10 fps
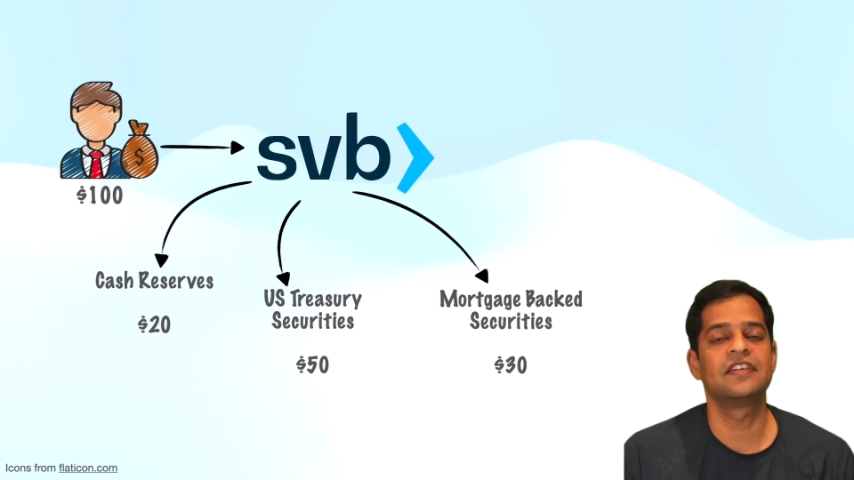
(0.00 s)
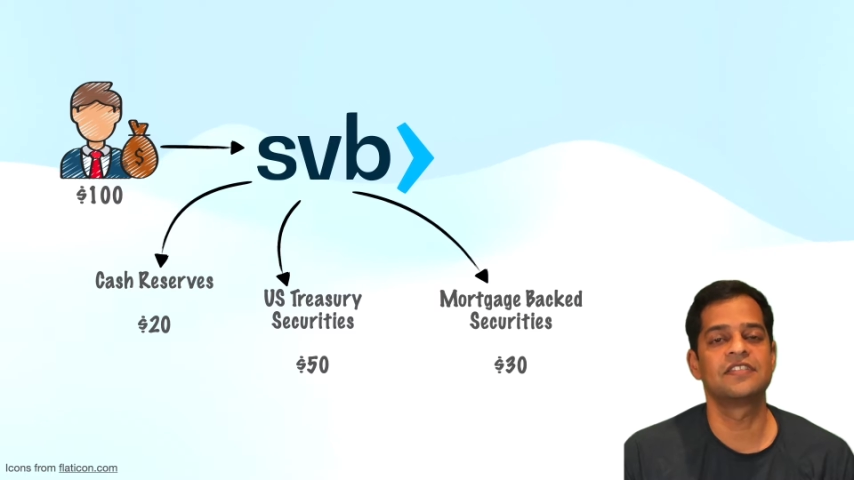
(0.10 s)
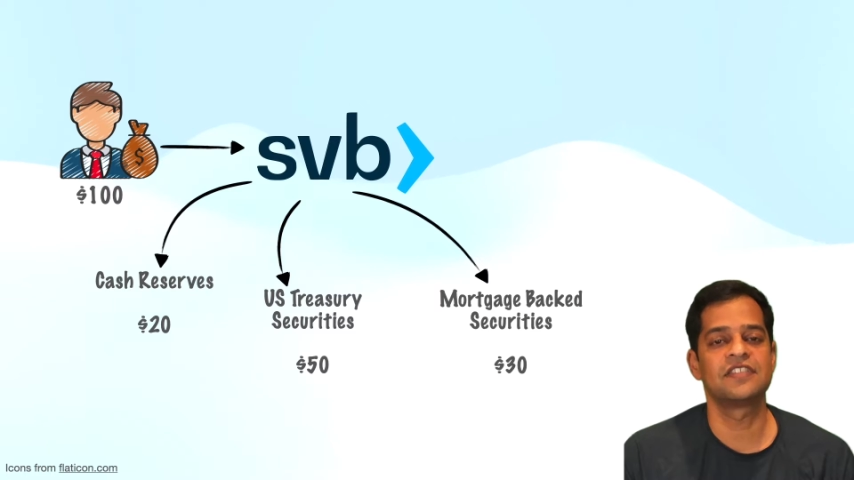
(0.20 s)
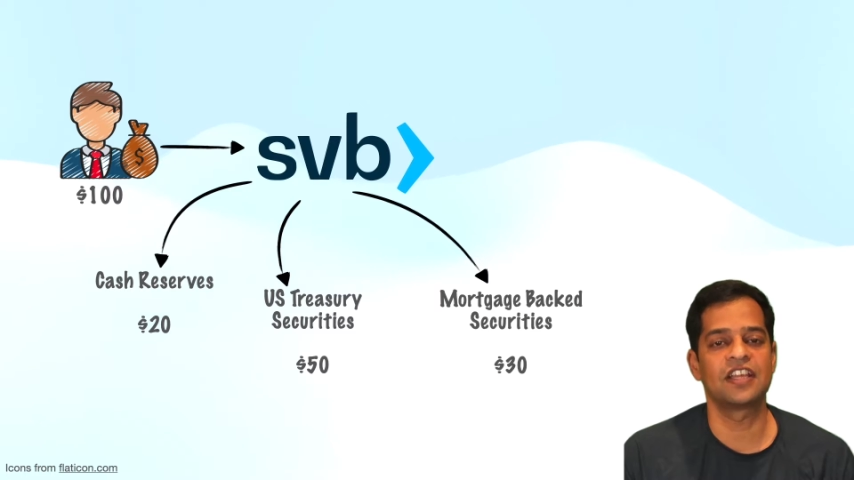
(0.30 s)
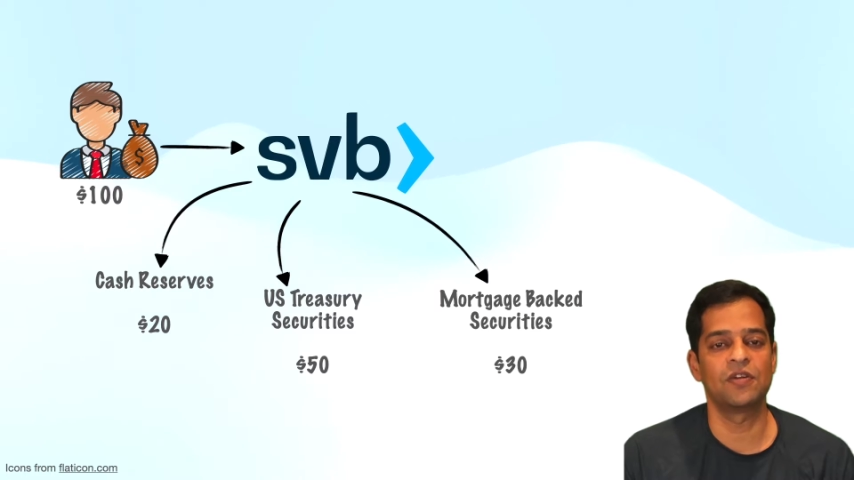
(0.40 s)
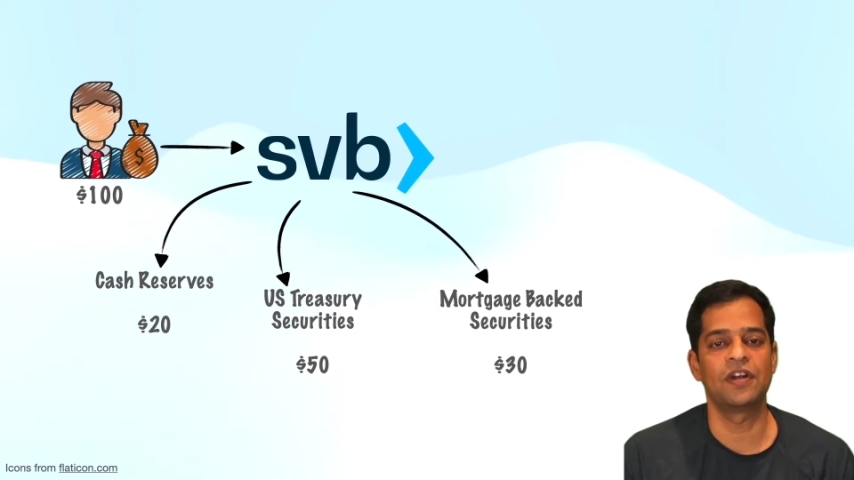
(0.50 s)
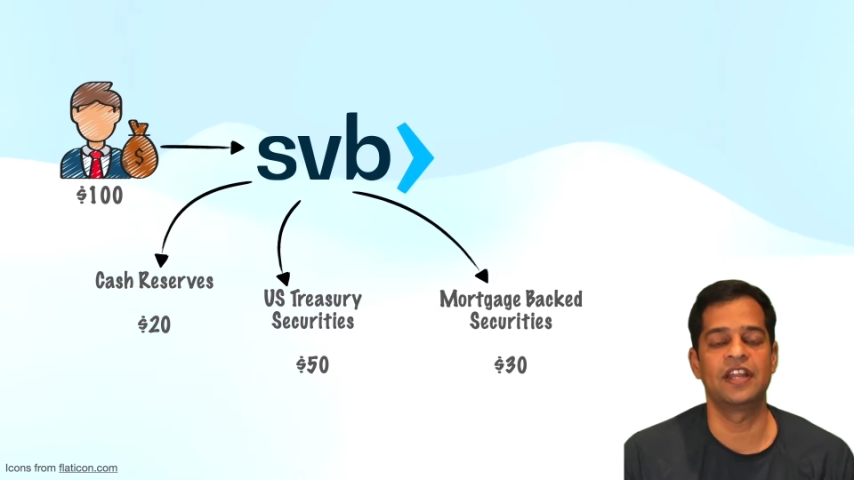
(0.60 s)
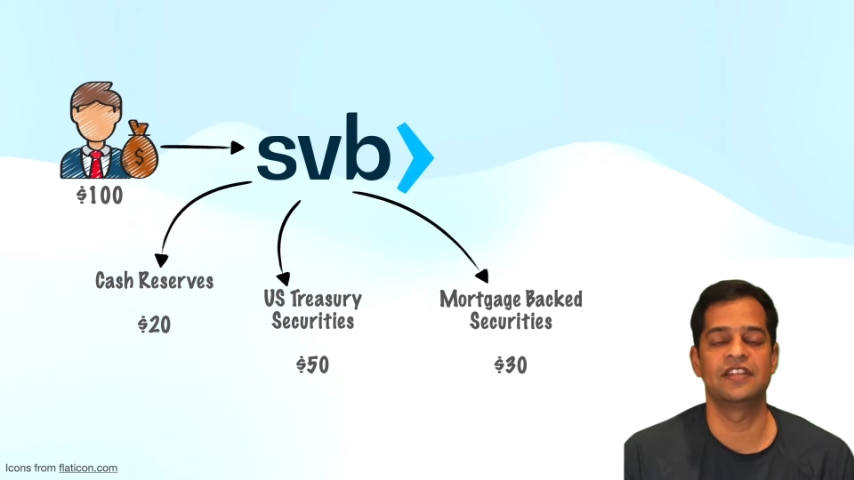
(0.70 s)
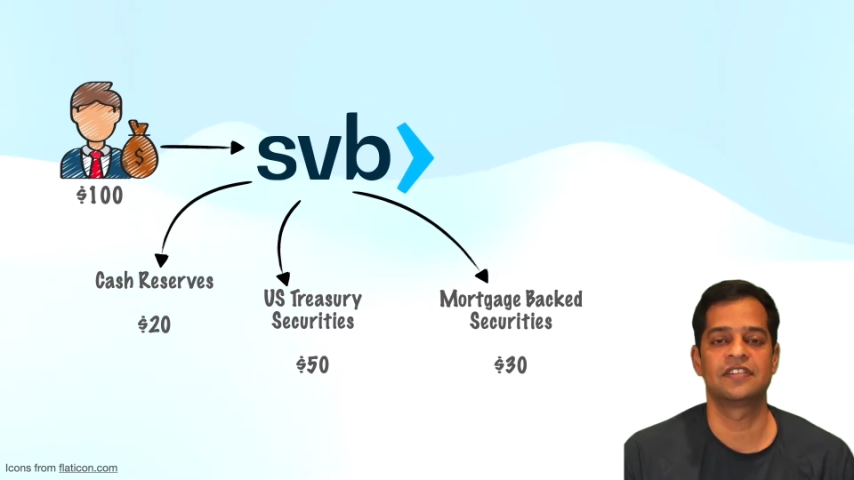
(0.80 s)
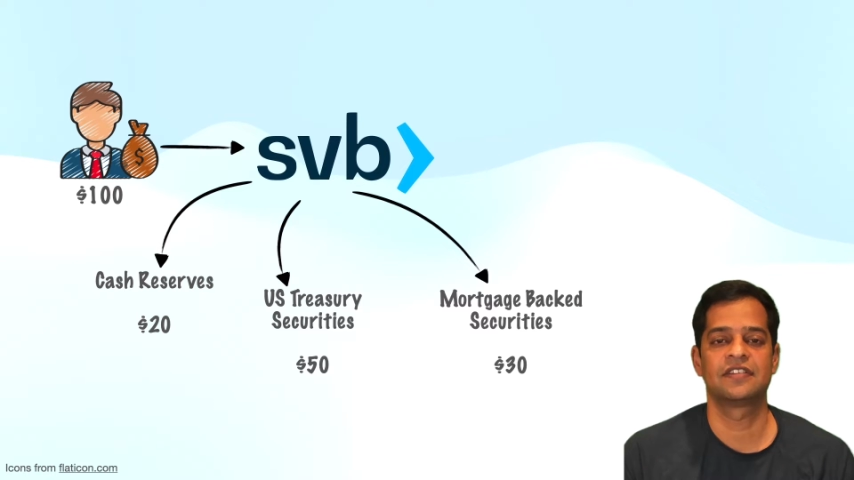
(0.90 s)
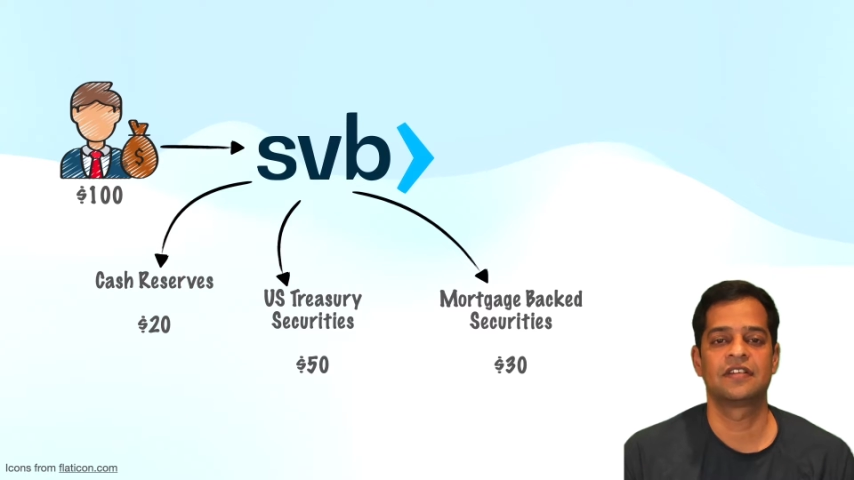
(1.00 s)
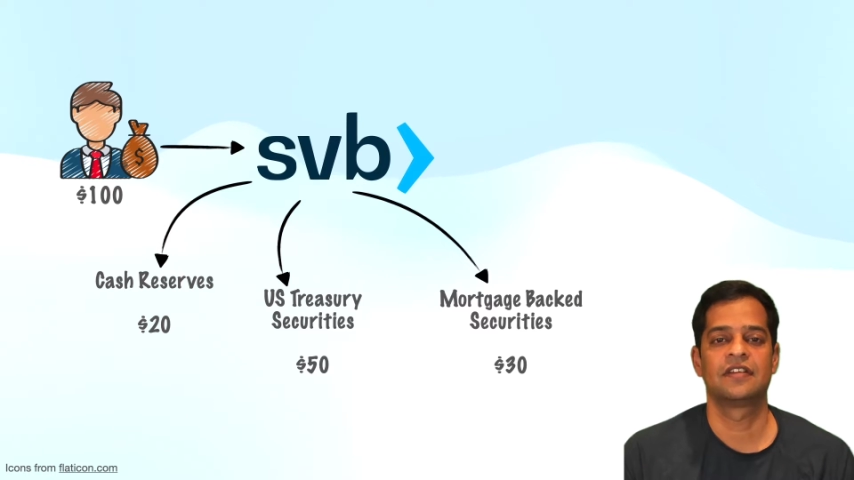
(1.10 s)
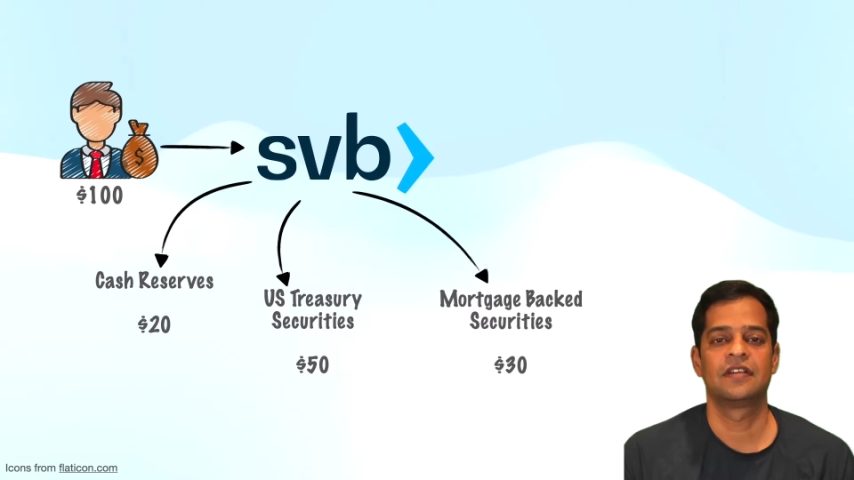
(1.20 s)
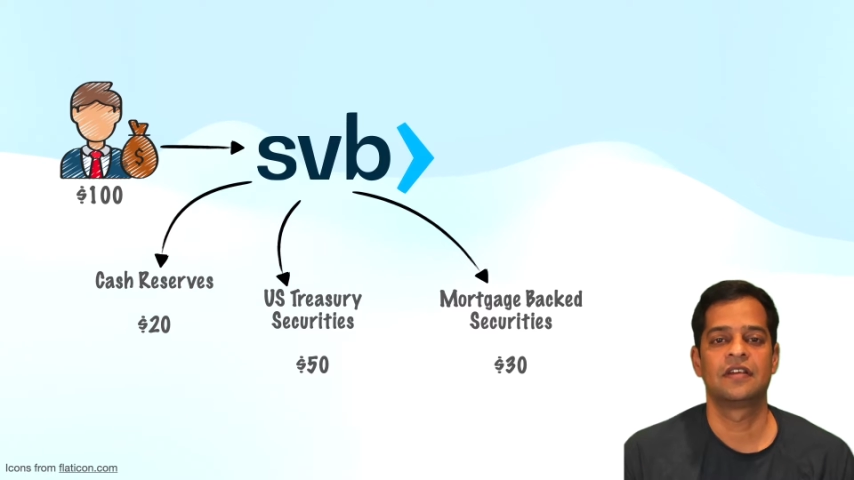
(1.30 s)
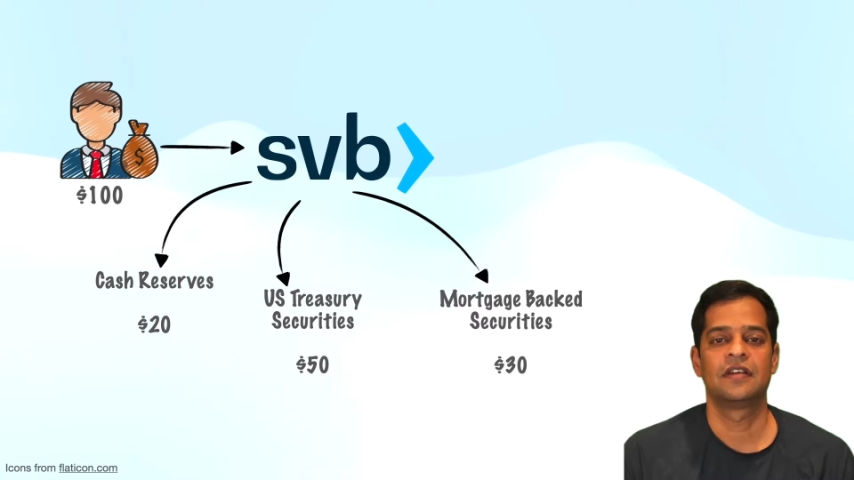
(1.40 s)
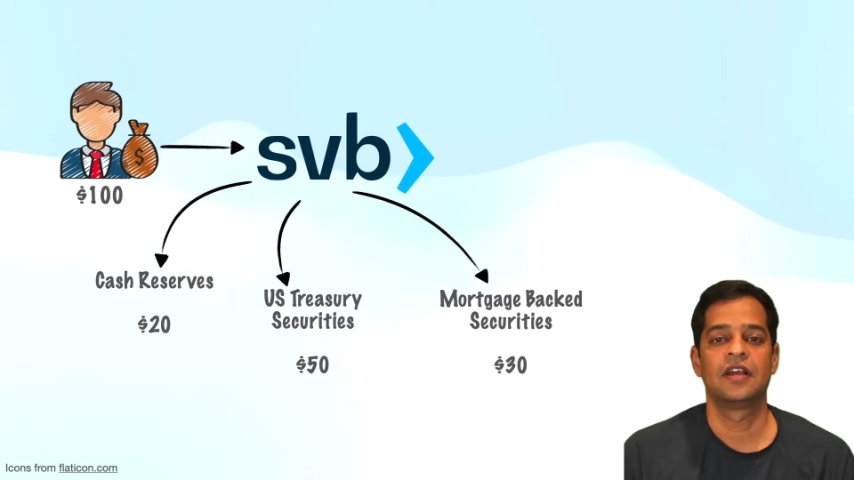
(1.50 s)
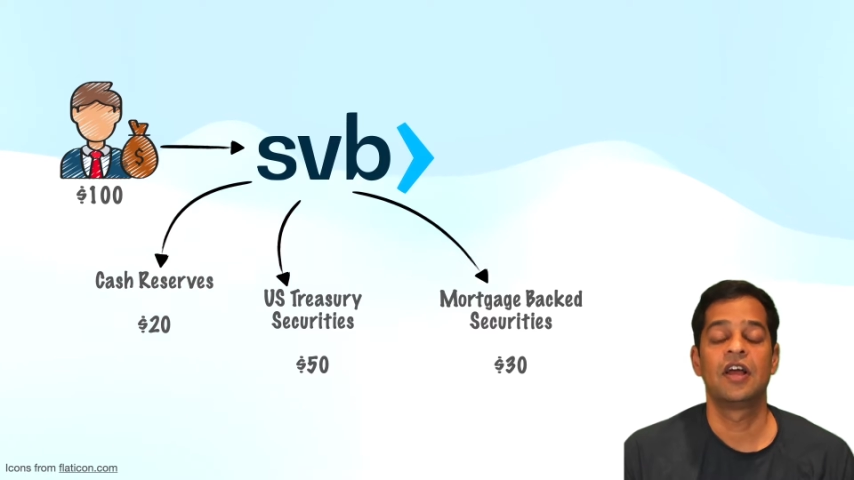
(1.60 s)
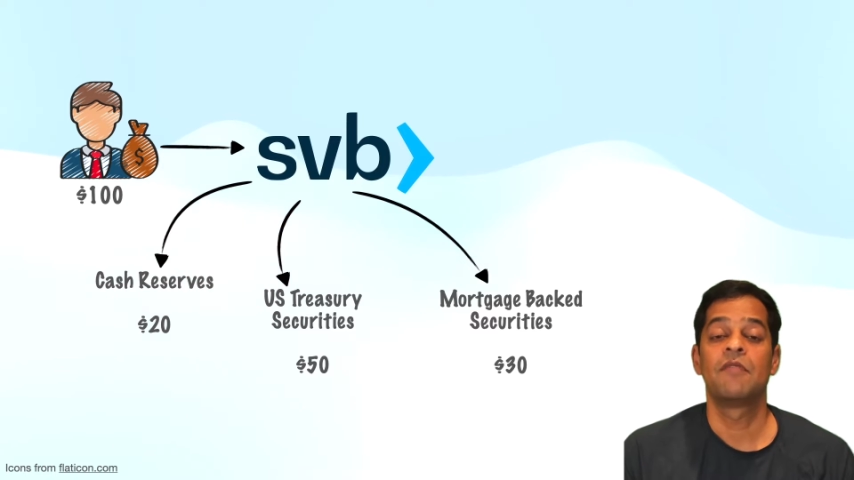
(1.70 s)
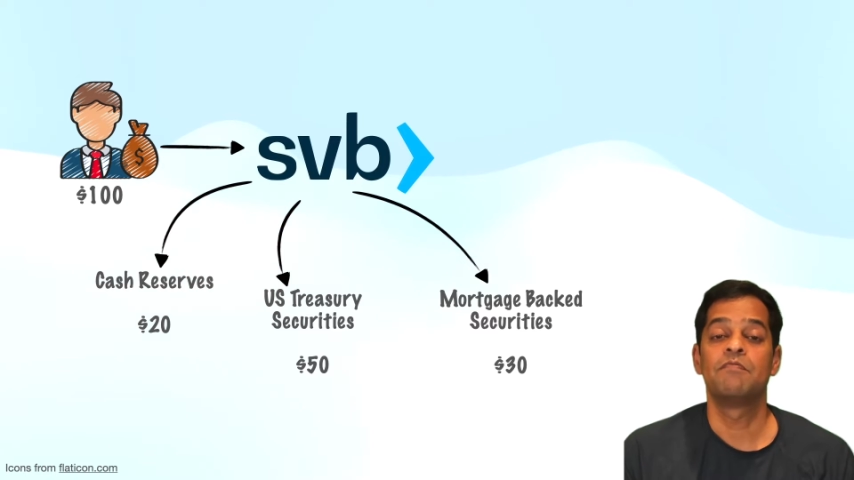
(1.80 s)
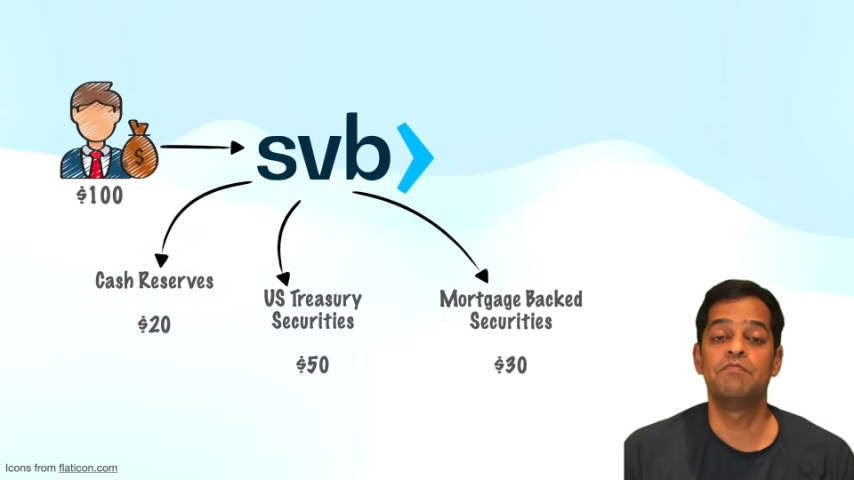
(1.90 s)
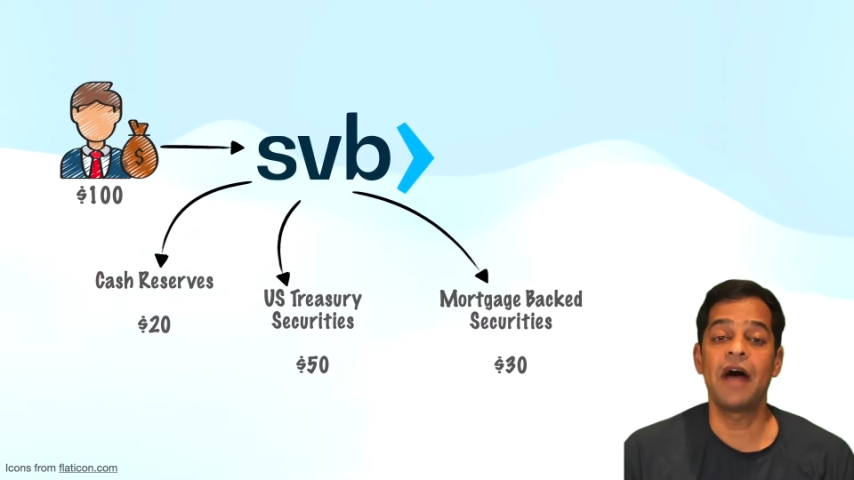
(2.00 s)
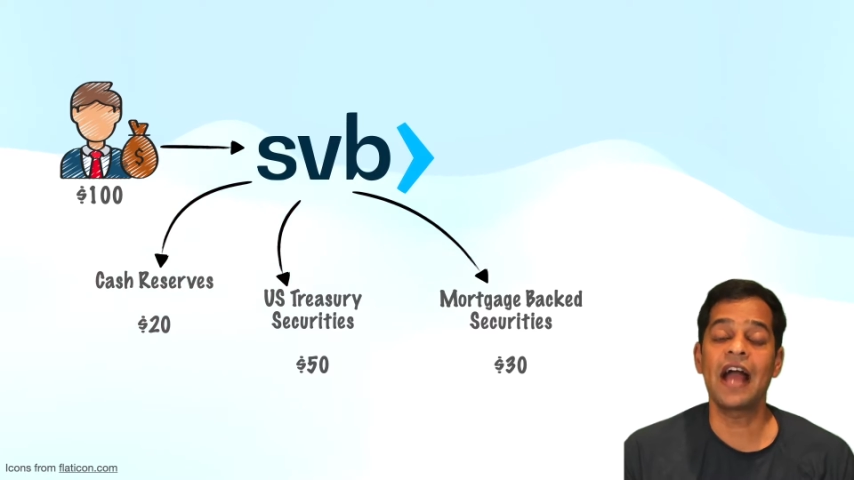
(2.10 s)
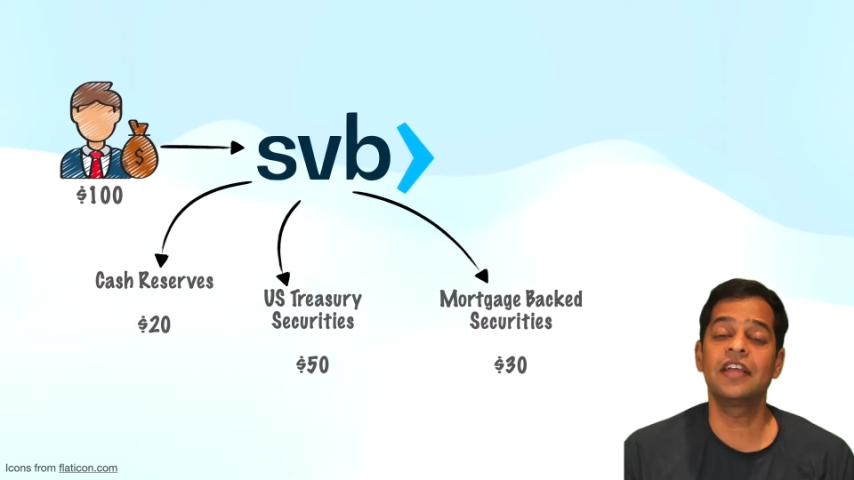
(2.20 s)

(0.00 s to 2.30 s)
securities. Back